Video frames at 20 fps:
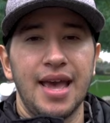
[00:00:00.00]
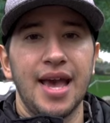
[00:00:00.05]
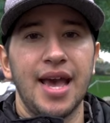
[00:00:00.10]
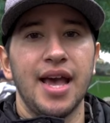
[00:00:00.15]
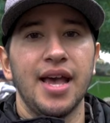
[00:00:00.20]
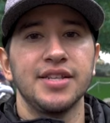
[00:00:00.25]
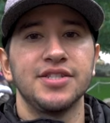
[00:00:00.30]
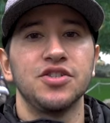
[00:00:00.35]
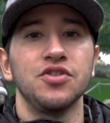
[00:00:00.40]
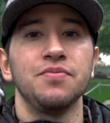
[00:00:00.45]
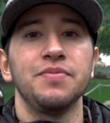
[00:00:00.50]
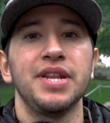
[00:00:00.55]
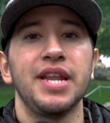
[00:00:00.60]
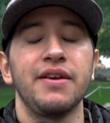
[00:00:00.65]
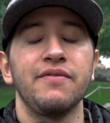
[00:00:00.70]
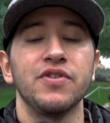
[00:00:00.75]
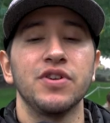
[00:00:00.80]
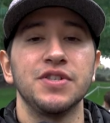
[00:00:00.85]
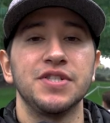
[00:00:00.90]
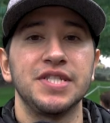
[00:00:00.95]
As you've been
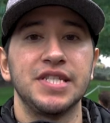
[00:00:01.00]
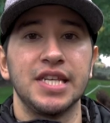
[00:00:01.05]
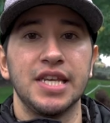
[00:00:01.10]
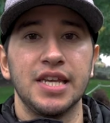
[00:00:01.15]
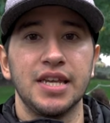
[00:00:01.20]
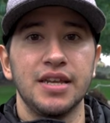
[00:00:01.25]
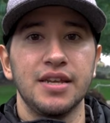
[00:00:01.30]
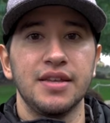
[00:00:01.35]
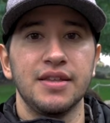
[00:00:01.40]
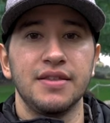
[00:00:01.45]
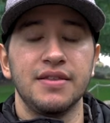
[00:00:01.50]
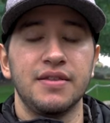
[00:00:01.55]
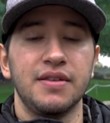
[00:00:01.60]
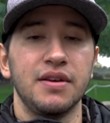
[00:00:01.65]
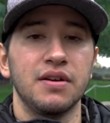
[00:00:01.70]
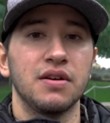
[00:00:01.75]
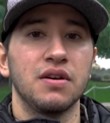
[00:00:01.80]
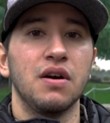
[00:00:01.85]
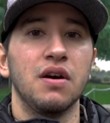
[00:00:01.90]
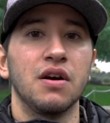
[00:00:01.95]
able to see,
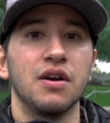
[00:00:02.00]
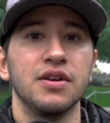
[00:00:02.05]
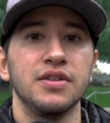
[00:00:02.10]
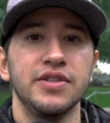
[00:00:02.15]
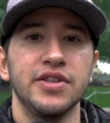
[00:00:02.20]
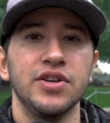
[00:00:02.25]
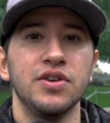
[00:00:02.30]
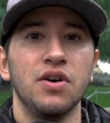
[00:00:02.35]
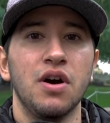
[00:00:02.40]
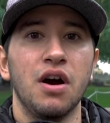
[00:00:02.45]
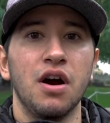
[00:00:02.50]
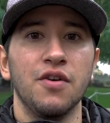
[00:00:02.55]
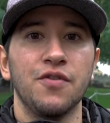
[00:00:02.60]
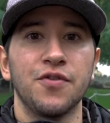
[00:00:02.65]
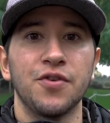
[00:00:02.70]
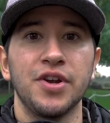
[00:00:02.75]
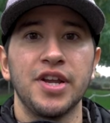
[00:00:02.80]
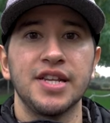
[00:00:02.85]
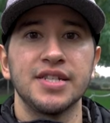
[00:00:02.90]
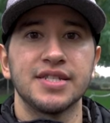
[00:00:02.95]
there are little
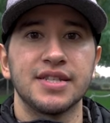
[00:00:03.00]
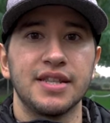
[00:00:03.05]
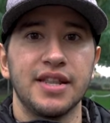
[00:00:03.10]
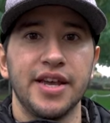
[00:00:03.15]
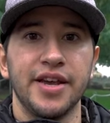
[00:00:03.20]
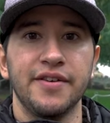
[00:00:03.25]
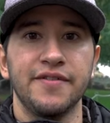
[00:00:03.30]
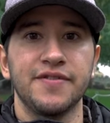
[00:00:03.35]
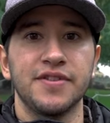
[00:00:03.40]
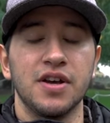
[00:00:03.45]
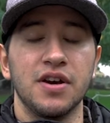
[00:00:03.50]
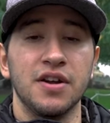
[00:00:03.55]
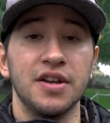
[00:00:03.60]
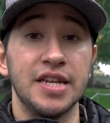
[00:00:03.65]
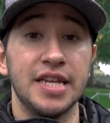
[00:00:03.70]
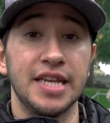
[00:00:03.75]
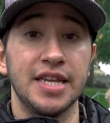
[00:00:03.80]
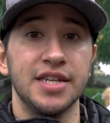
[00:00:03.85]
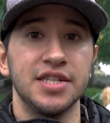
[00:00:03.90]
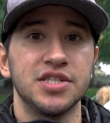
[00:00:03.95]
offerings left
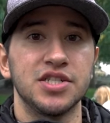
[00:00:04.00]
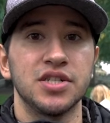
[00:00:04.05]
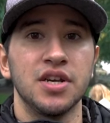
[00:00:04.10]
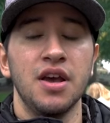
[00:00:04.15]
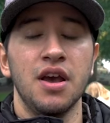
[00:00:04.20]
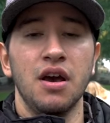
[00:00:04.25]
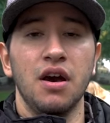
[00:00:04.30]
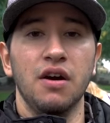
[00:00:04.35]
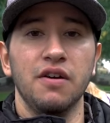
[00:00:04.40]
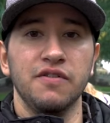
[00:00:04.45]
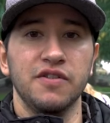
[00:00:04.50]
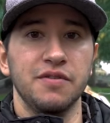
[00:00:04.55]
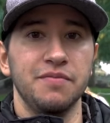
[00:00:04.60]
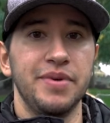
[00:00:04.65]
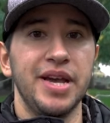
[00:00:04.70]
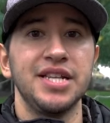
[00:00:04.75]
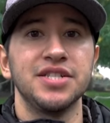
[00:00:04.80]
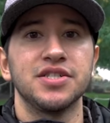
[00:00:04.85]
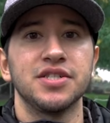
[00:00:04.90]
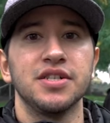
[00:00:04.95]
on each of the
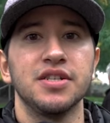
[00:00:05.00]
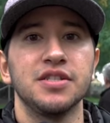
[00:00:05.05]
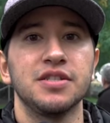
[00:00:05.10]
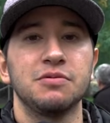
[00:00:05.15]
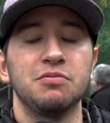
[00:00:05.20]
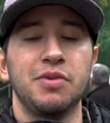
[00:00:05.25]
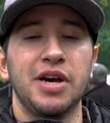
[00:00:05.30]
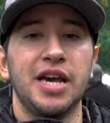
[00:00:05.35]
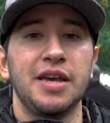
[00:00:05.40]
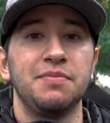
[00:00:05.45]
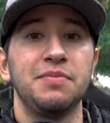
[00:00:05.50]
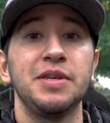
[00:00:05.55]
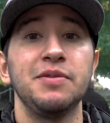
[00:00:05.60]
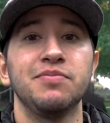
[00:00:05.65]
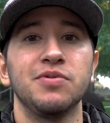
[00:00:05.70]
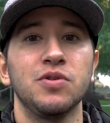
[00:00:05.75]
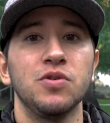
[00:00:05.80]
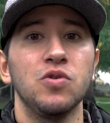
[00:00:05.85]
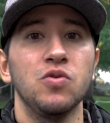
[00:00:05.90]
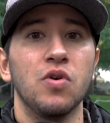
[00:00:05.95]
benches by
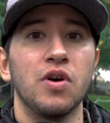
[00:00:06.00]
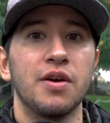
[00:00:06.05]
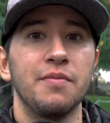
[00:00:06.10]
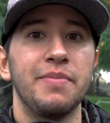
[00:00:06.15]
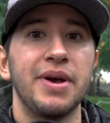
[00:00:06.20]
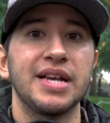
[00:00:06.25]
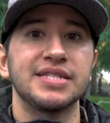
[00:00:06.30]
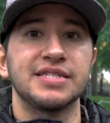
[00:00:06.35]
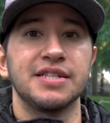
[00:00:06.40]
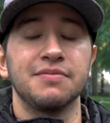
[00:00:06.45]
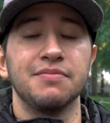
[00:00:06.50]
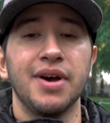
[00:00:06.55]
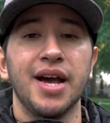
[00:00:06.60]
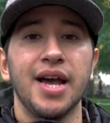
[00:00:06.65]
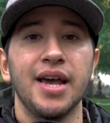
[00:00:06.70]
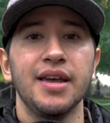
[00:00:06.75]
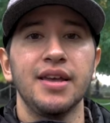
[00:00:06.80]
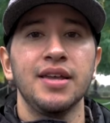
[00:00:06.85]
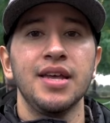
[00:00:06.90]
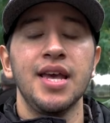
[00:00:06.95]
people who are passing
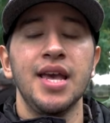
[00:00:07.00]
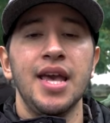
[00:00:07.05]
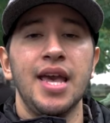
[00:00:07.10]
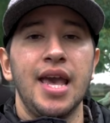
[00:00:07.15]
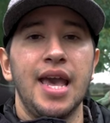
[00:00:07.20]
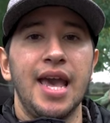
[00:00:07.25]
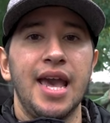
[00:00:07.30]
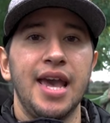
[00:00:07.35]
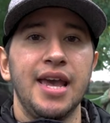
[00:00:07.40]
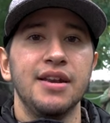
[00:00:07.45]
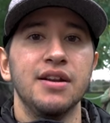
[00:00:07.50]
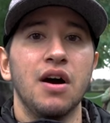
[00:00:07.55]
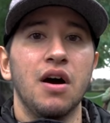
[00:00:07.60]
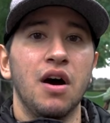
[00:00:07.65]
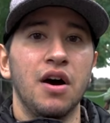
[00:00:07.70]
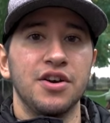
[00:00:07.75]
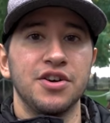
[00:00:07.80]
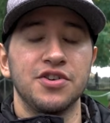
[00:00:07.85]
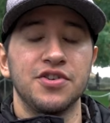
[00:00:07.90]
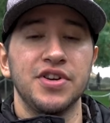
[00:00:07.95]
by and
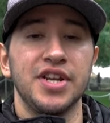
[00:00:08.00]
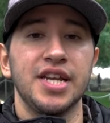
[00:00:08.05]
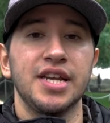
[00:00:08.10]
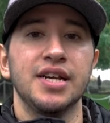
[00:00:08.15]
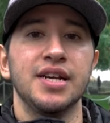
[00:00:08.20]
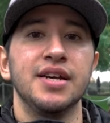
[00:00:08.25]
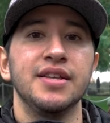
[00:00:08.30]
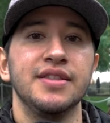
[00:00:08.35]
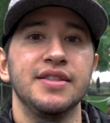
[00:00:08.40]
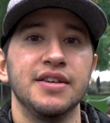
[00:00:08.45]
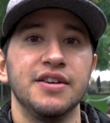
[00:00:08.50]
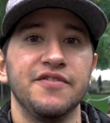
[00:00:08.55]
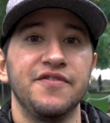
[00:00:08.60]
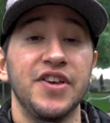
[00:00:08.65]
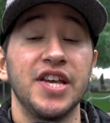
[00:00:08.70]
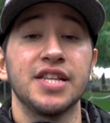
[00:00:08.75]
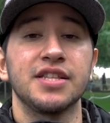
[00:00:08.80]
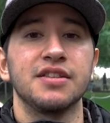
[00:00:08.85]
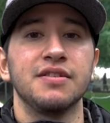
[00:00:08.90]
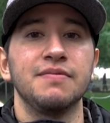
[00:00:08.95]
honoring the
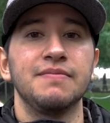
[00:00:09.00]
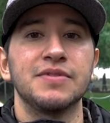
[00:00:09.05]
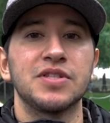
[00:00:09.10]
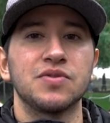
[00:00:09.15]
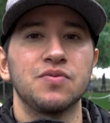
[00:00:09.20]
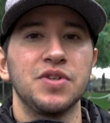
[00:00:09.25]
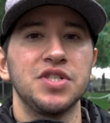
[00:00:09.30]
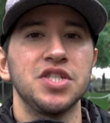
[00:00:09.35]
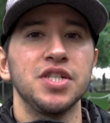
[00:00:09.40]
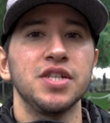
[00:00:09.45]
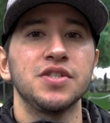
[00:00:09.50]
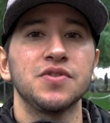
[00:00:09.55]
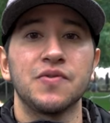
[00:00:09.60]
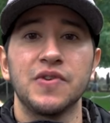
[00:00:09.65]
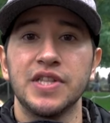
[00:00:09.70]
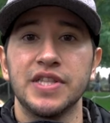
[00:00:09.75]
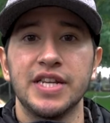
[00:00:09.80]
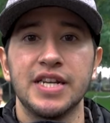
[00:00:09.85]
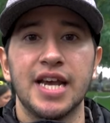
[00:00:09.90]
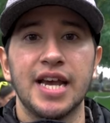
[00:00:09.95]
victims, which is
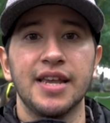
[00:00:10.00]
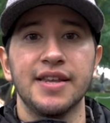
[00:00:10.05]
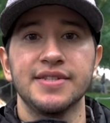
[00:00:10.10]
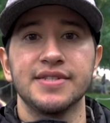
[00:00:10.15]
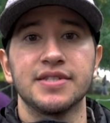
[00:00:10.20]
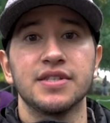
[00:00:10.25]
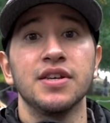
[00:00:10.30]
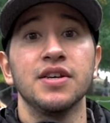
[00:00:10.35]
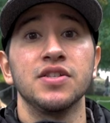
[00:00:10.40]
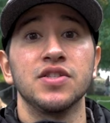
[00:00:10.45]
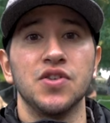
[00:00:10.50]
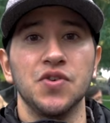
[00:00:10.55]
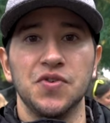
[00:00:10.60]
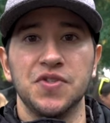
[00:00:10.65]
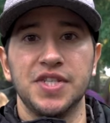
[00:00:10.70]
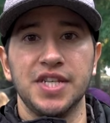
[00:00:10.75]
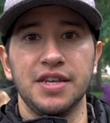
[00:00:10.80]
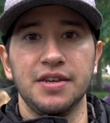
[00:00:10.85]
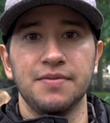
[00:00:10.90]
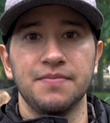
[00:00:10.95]
really nice to
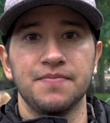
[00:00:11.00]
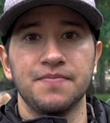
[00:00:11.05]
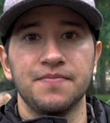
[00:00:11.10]
see.